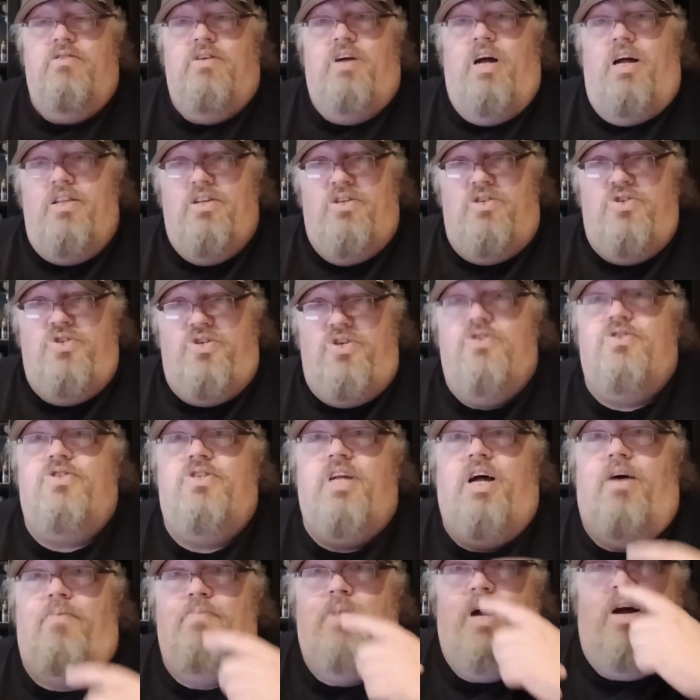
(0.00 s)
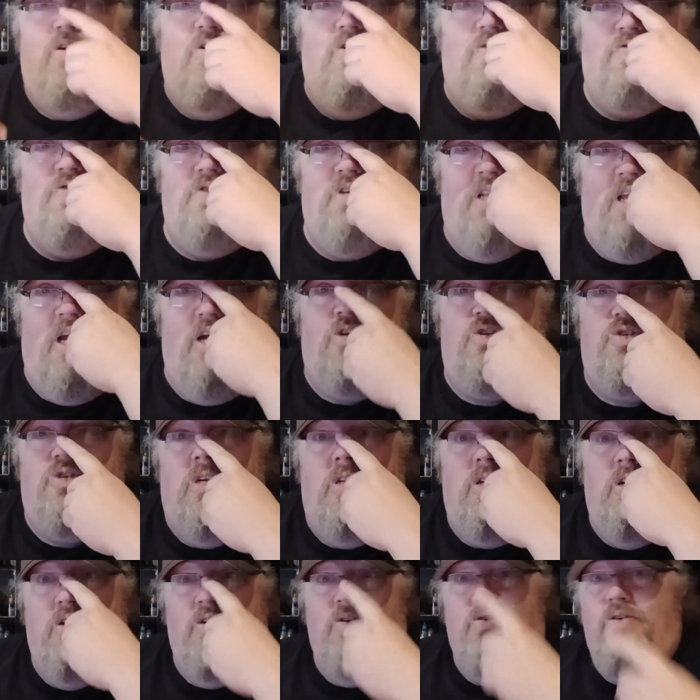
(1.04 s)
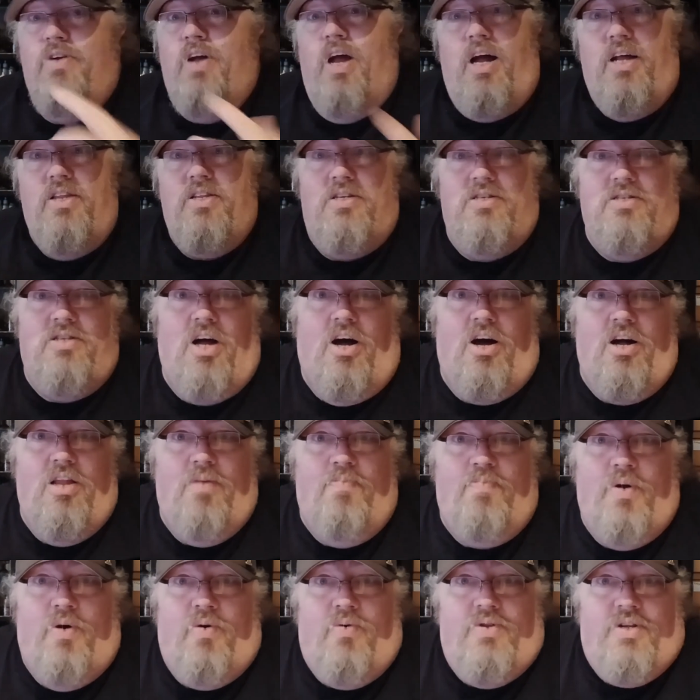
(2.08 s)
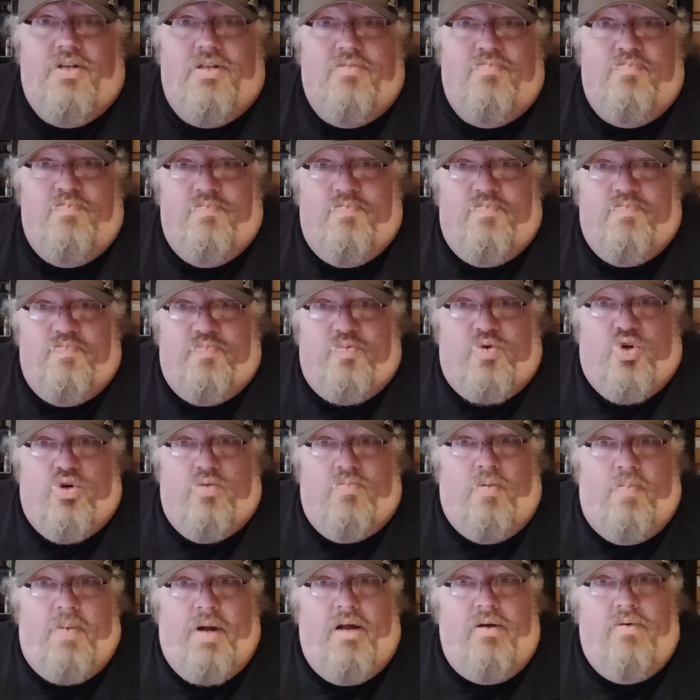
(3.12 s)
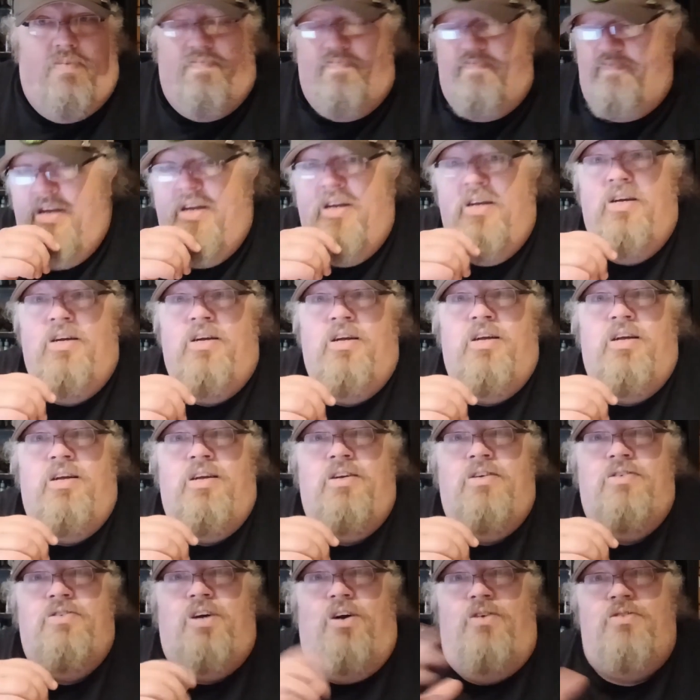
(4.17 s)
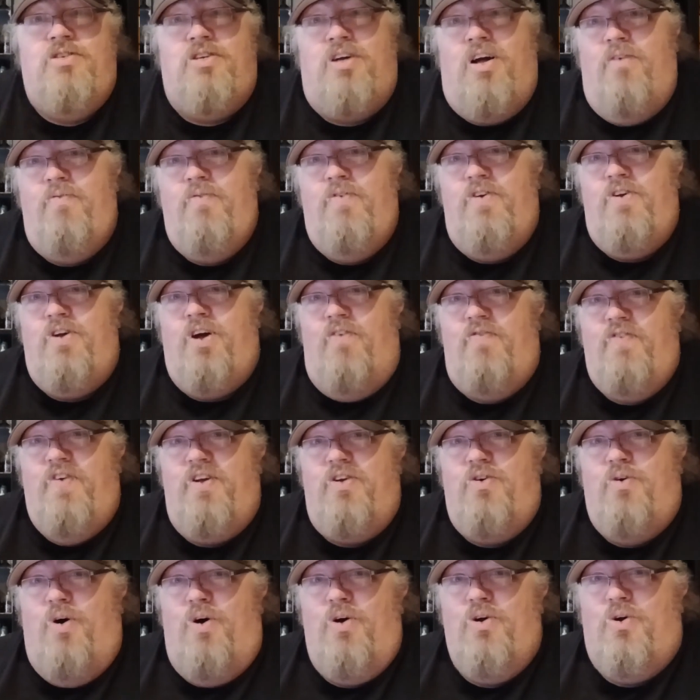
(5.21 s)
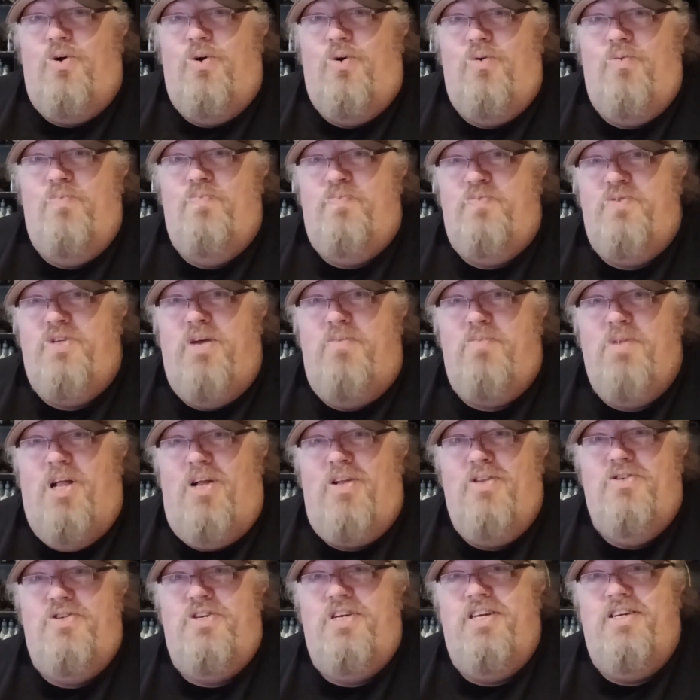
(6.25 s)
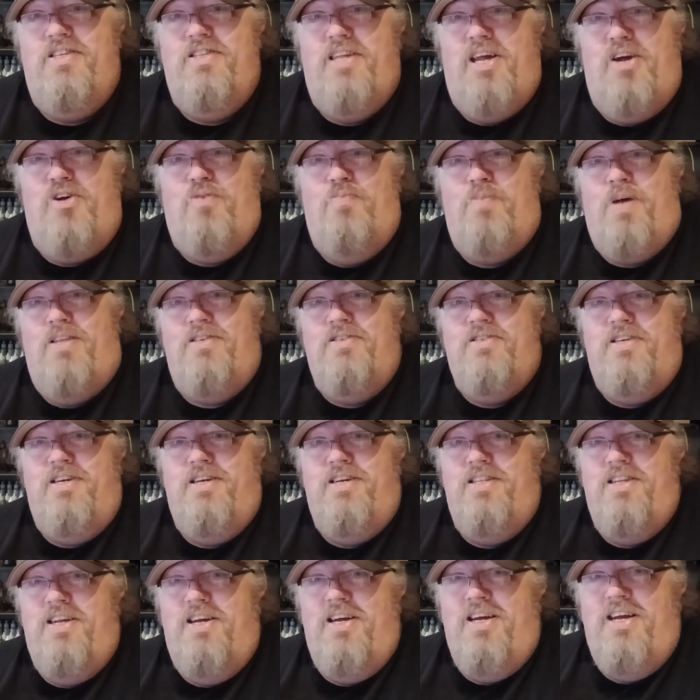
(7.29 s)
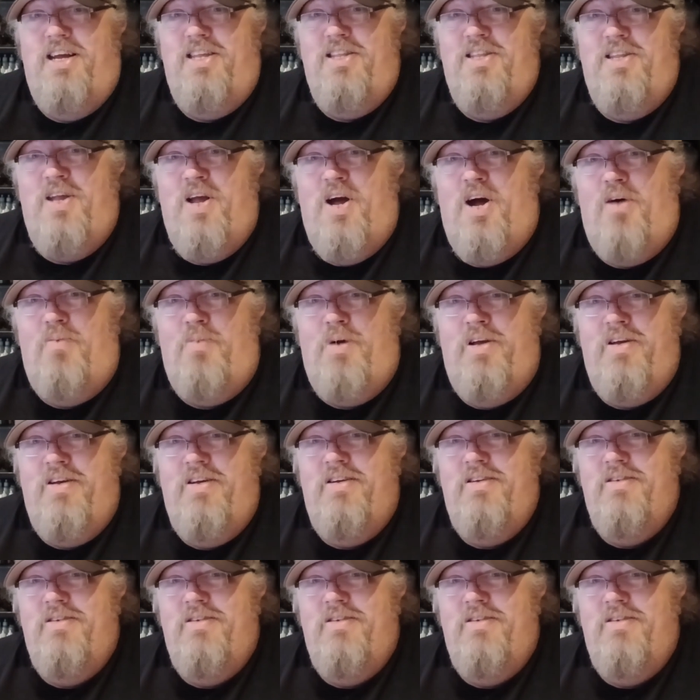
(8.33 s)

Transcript: And it's just that matter of selection at the start of the build that's come about. So it's kind of, I think, quite cool. Demonology and necromancy in the armour.